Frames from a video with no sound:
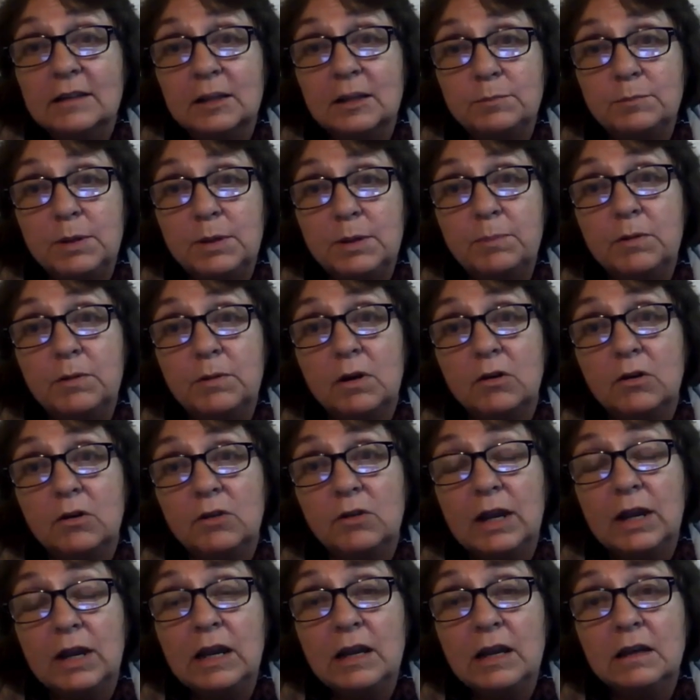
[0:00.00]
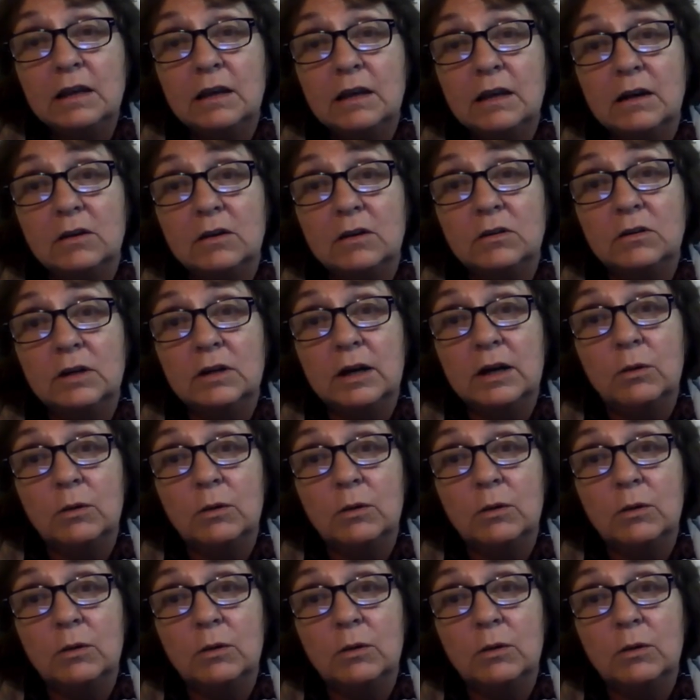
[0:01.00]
that people are really now